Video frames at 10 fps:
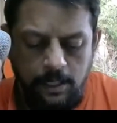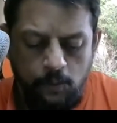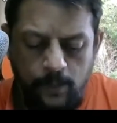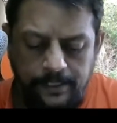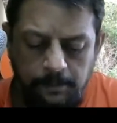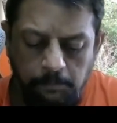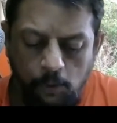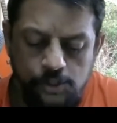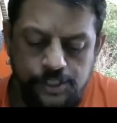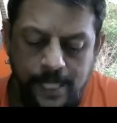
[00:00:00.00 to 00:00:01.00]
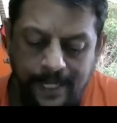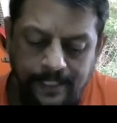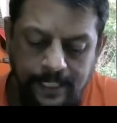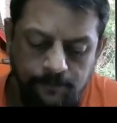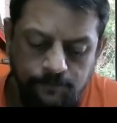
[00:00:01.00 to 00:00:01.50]
When the Most High
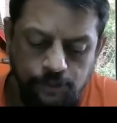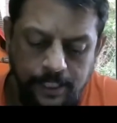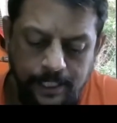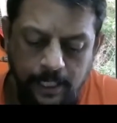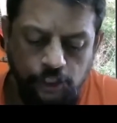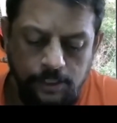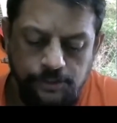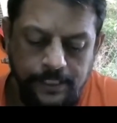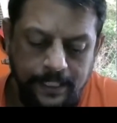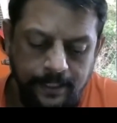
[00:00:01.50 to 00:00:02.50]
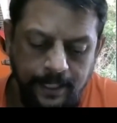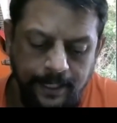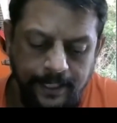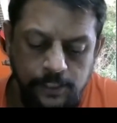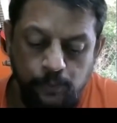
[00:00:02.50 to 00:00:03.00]
gave to the nations their
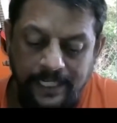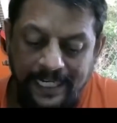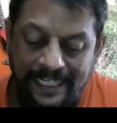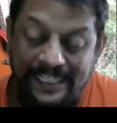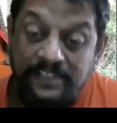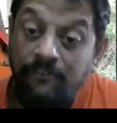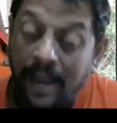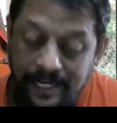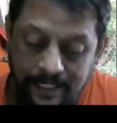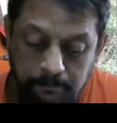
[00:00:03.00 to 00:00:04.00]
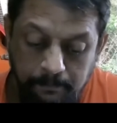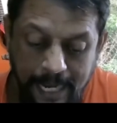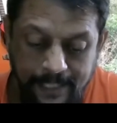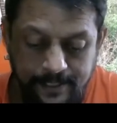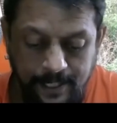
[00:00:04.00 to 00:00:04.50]
inheritance, when He divided
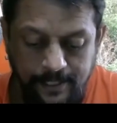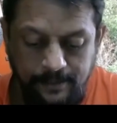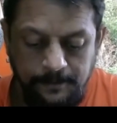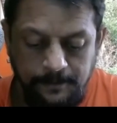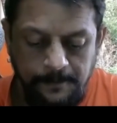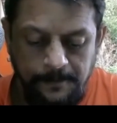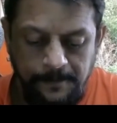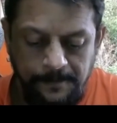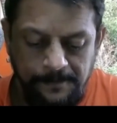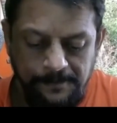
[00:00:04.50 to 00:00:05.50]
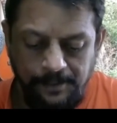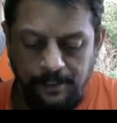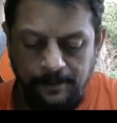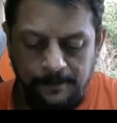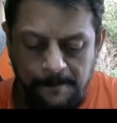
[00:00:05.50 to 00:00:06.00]
mankind,
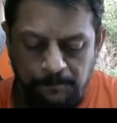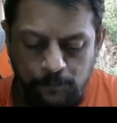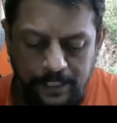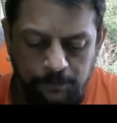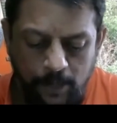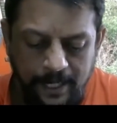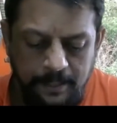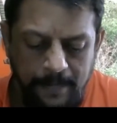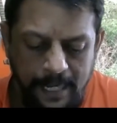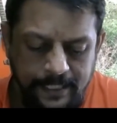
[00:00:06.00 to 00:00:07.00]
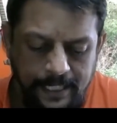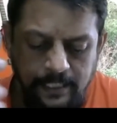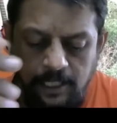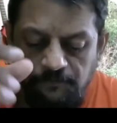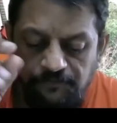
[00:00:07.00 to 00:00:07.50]
okay, when He divided mankind,
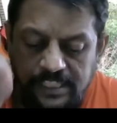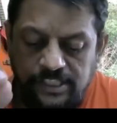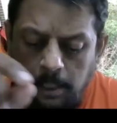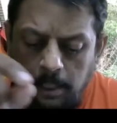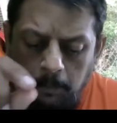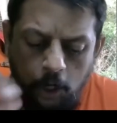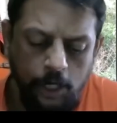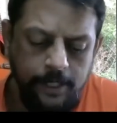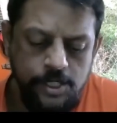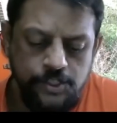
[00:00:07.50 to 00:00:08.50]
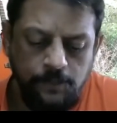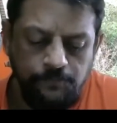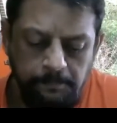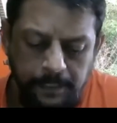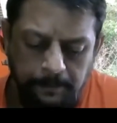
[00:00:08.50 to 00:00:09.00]
He fixed the borders of
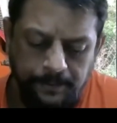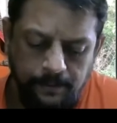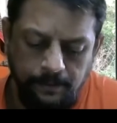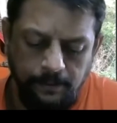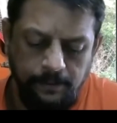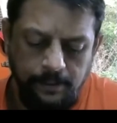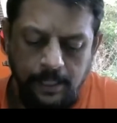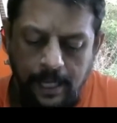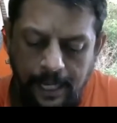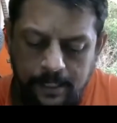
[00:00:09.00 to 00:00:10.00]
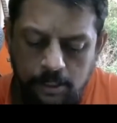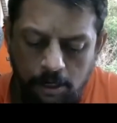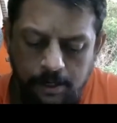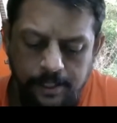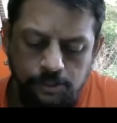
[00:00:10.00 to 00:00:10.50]
the people
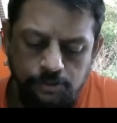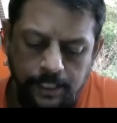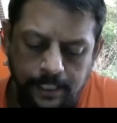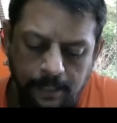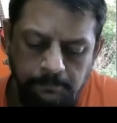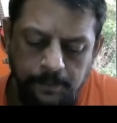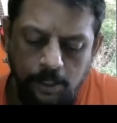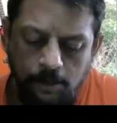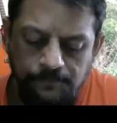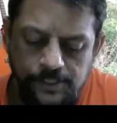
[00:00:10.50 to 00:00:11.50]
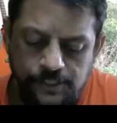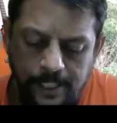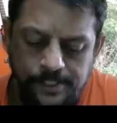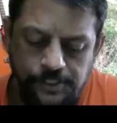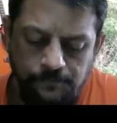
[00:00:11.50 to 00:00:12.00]
according to the number of the
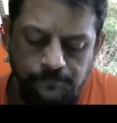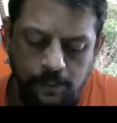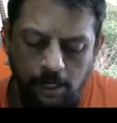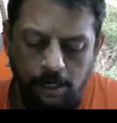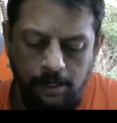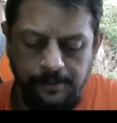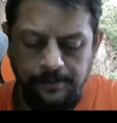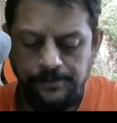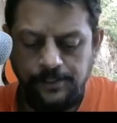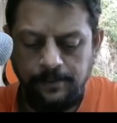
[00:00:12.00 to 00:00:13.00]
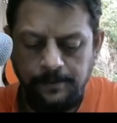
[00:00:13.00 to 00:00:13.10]
sons of God. See?